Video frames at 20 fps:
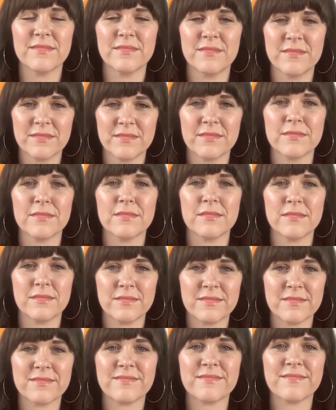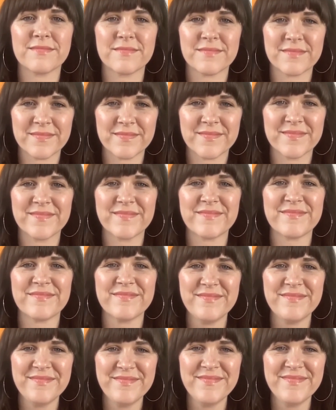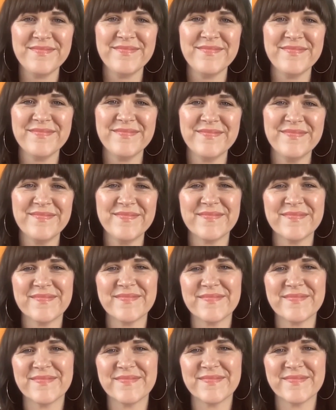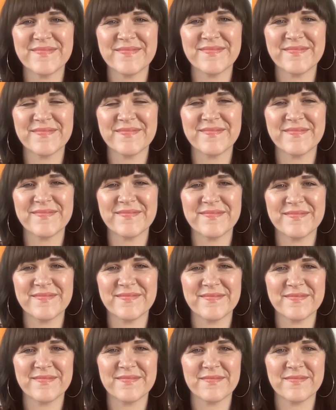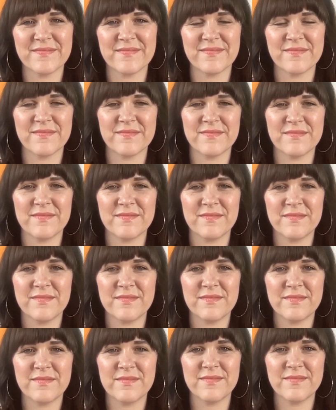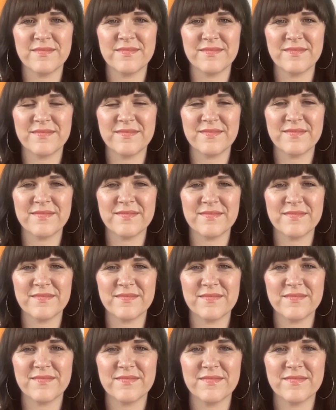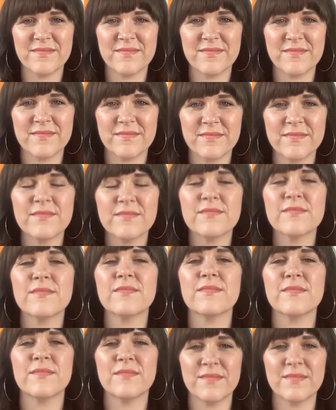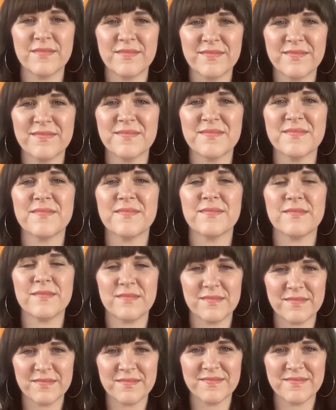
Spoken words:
(not speaking)